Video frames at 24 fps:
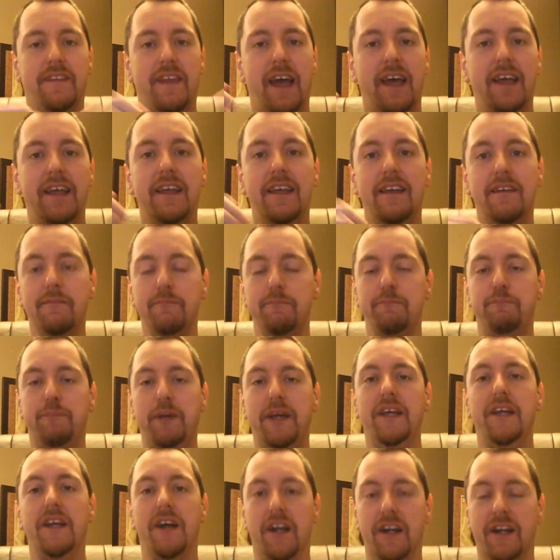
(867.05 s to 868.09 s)
That
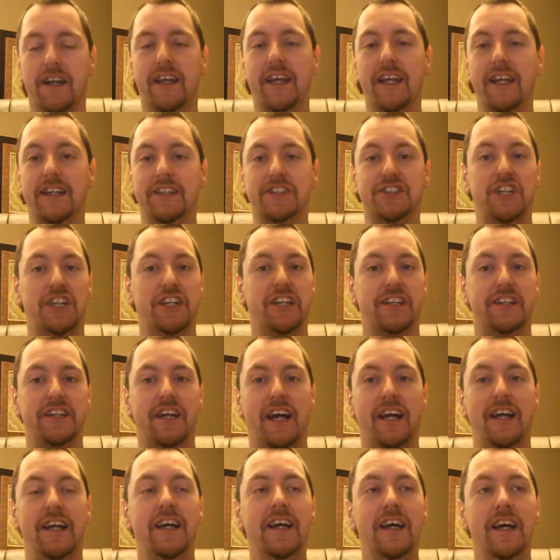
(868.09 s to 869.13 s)
being on a ketogenic
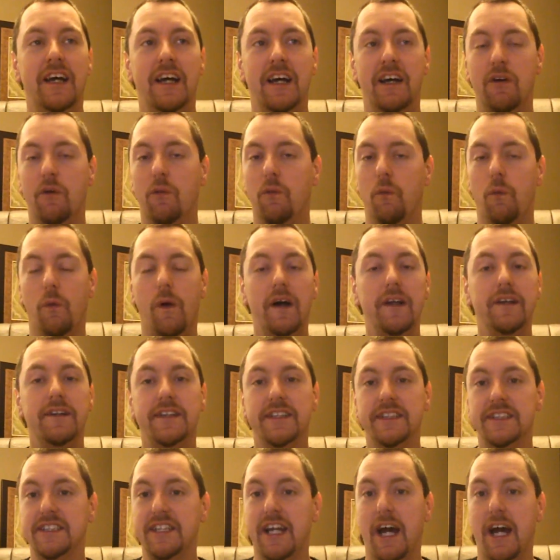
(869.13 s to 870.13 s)
diet, one